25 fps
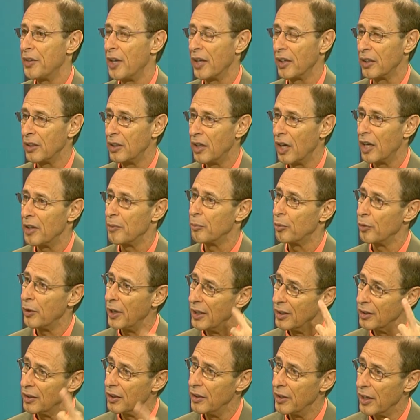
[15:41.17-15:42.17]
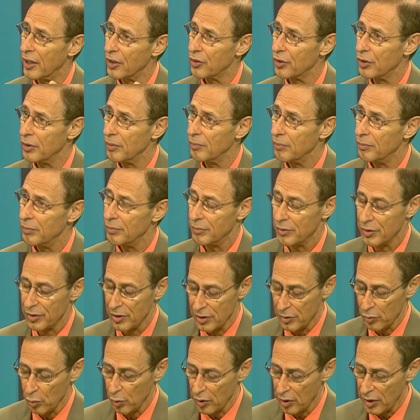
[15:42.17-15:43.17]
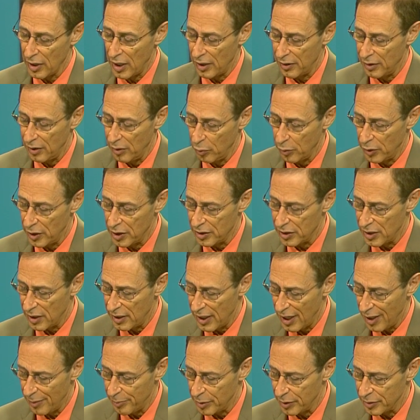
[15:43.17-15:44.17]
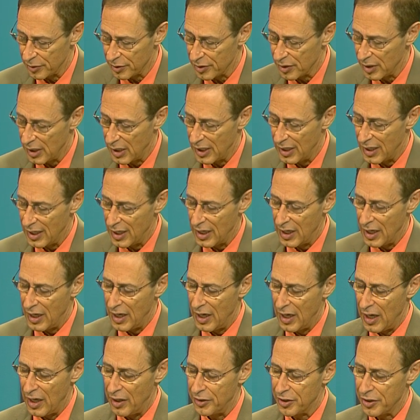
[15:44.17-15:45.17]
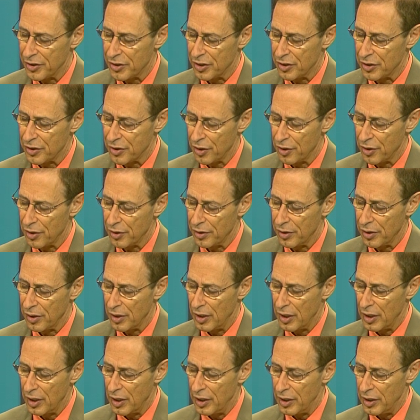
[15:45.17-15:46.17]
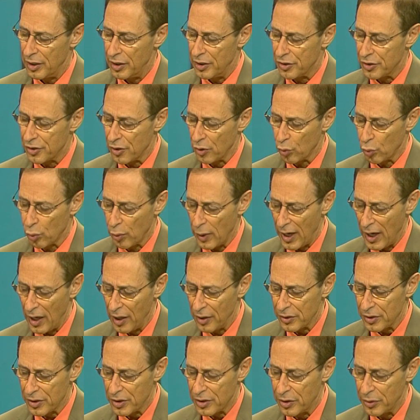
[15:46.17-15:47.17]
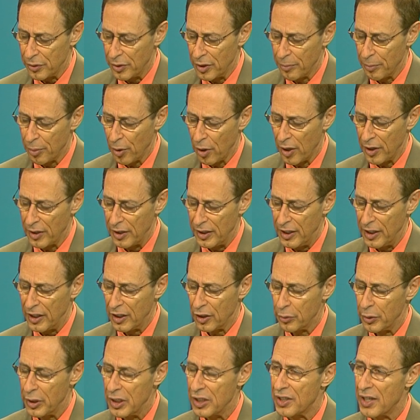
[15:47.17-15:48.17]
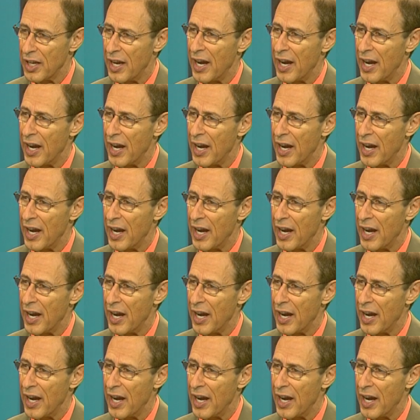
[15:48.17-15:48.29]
that gut-brain connection. This is one of the ways it happens. And this, in turn, is aroused to impart increased